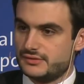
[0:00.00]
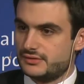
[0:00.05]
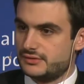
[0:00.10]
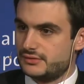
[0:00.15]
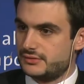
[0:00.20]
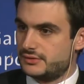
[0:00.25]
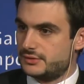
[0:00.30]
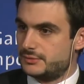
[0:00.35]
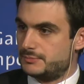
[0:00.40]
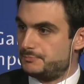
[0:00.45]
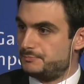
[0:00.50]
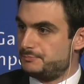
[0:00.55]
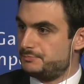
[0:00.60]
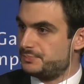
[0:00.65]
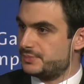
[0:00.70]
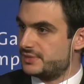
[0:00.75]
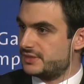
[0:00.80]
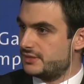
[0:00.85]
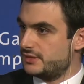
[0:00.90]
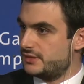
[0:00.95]

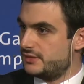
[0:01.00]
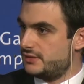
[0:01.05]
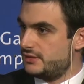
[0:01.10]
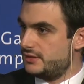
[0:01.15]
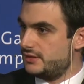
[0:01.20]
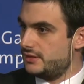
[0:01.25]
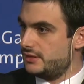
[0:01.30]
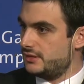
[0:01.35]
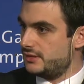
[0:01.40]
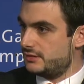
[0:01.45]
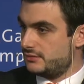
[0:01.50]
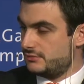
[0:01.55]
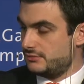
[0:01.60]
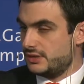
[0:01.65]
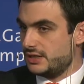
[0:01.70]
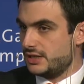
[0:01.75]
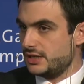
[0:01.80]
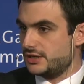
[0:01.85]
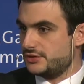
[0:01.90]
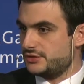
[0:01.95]

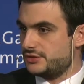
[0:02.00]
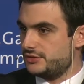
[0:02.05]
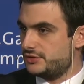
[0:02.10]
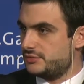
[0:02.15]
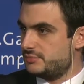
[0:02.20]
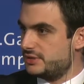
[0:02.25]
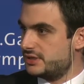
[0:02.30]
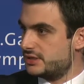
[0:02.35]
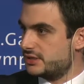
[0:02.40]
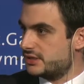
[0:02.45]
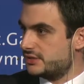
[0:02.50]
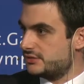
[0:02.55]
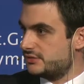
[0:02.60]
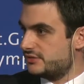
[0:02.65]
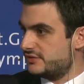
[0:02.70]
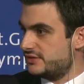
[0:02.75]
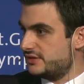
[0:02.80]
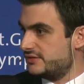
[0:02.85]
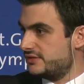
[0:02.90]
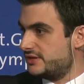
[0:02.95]
many other European
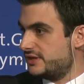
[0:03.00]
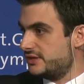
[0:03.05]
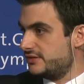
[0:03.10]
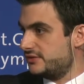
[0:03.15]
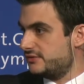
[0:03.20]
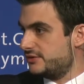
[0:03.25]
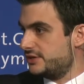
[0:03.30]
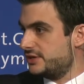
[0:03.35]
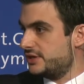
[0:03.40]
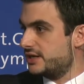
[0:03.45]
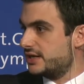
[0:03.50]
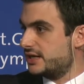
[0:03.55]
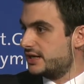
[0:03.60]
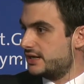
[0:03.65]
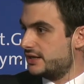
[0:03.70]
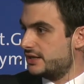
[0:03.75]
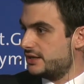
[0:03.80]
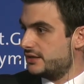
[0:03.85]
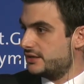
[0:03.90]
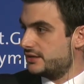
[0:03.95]
countries these days, very
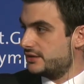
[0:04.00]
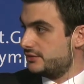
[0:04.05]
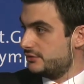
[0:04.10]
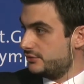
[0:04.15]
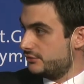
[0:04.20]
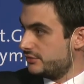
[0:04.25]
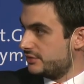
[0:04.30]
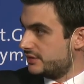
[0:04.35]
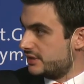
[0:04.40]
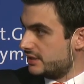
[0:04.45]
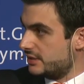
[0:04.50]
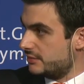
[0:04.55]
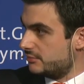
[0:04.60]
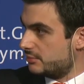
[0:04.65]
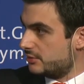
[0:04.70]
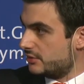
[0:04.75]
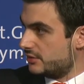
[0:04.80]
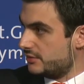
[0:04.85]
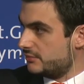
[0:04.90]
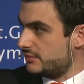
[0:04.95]
high youth
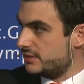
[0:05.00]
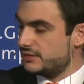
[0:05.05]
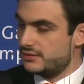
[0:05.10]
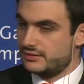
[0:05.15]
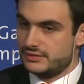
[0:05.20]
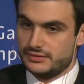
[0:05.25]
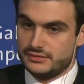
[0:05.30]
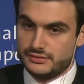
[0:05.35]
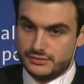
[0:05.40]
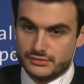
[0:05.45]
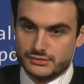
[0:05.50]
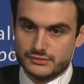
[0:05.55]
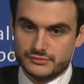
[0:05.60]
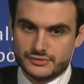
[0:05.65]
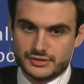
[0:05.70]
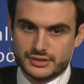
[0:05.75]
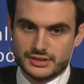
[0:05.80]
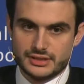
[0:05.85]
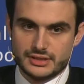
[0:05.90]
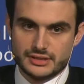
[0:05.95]
unemployment and
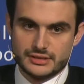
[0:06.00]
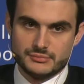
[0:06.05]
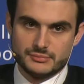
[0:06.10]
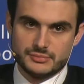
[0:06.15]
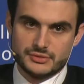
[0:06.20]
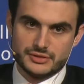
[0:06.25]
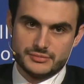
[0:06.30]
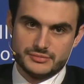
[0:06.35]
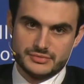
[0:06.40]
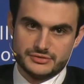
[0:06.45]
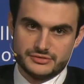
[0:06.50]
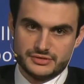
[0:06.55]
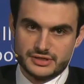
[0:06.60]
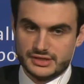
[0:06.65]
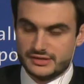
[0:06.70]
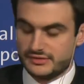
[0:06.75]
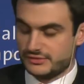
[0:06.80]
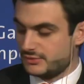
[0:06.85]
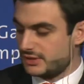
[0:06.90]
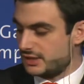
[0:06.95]
overall unemployment
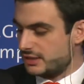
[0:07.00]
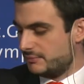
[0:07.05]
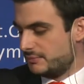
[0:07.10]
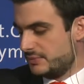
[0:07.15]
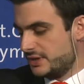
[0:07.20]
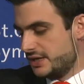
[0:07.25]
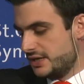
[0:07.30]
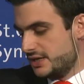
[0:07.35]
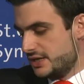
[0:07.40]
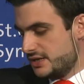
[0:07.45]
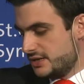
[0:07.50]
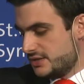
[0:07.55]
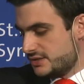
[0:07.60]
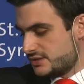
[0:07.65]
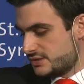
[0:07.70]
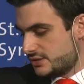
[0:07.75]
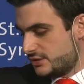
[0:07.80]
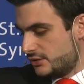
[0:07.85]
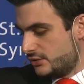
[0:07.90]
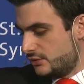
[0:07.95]
rate as well.
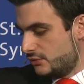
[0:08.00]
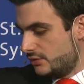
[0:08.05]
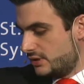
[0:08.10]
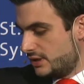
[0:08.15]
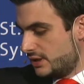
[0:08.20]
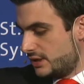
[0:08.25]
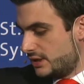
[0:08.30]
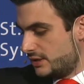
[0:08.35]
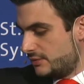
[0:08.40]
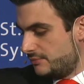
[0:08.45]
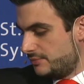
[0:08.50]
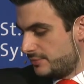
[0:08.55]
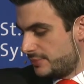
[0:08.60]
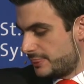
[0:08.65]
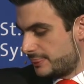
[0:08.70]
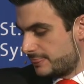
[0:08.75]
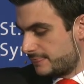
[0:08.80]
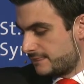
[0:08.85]
So,